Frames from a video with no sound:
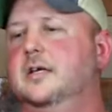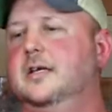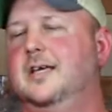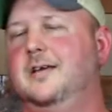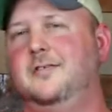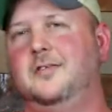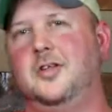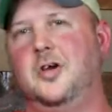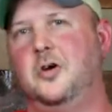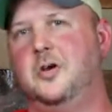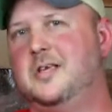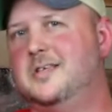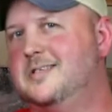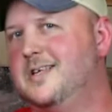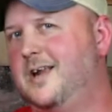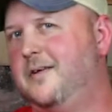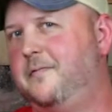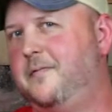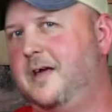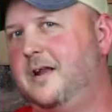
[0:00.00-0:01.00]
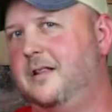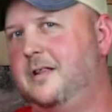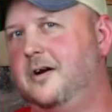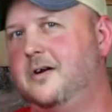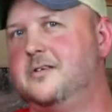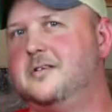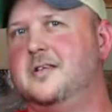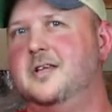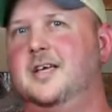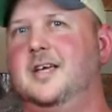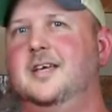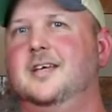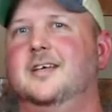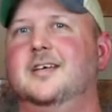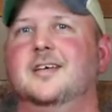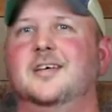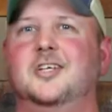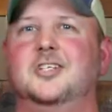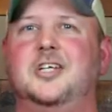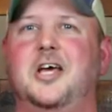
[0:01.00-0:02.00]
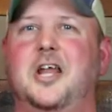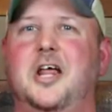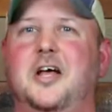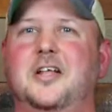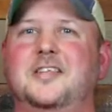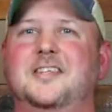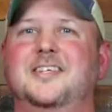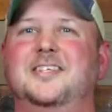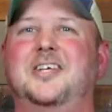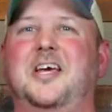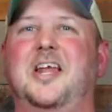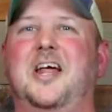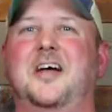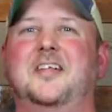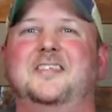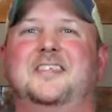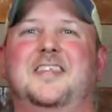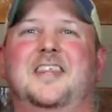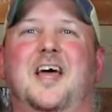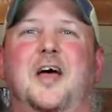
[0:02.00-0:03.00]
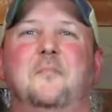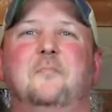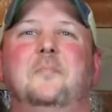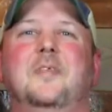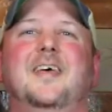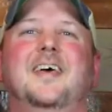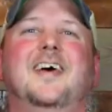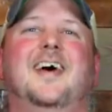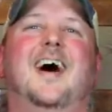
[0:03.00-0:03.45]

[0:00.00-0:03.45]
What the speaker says: even though he's not a fan of Larceny, shout out to them.